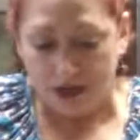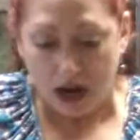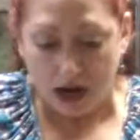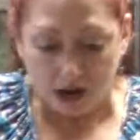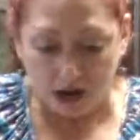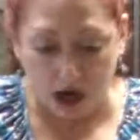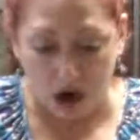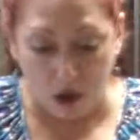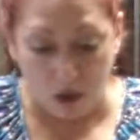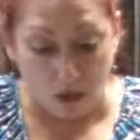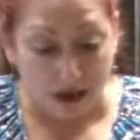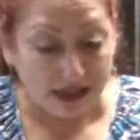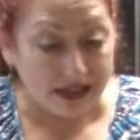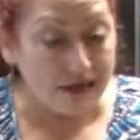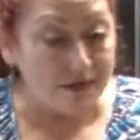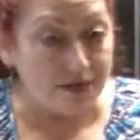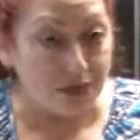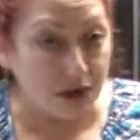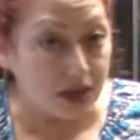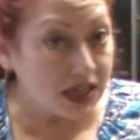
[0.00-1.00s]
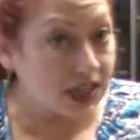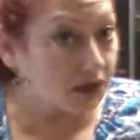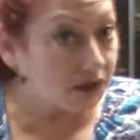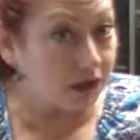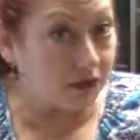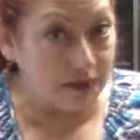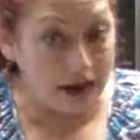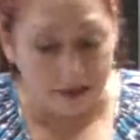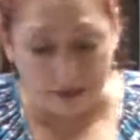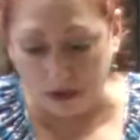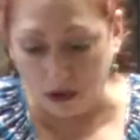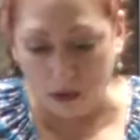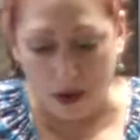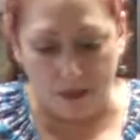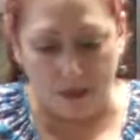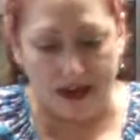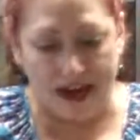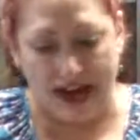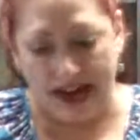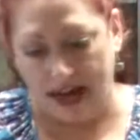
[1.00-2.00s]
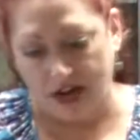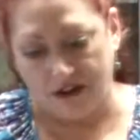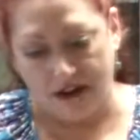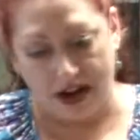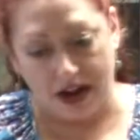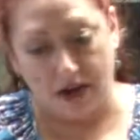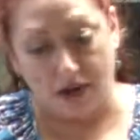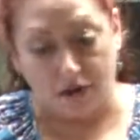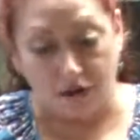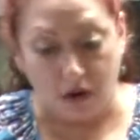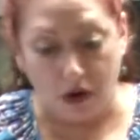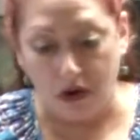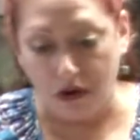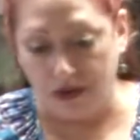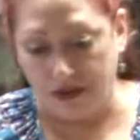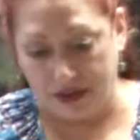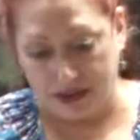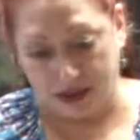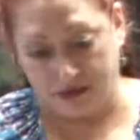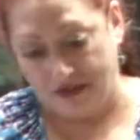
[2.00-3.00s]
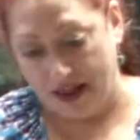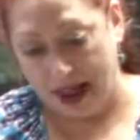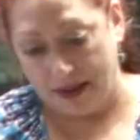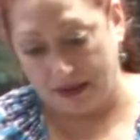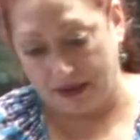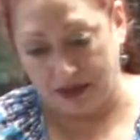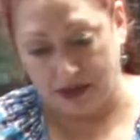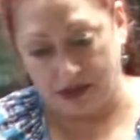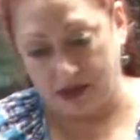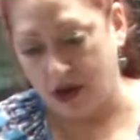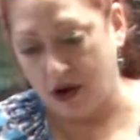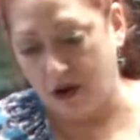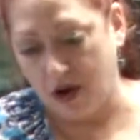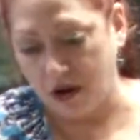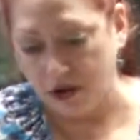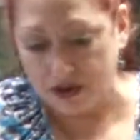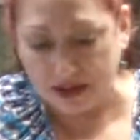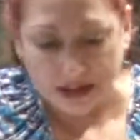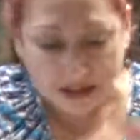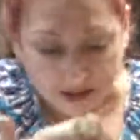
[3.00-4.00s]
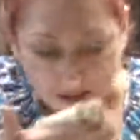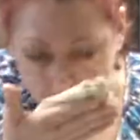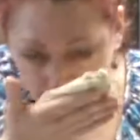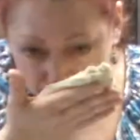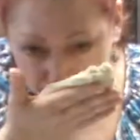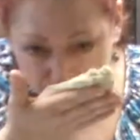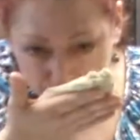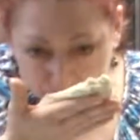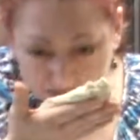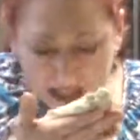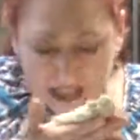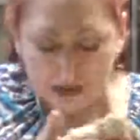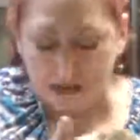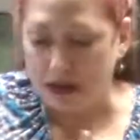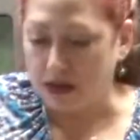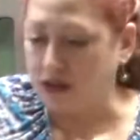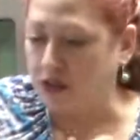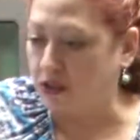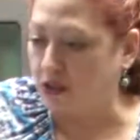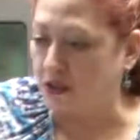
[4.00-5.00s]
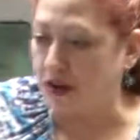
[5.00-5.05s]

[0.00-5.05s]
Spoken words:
So what's important to remember when we're getting ready to roll this fabulous dough, oh, you can smell so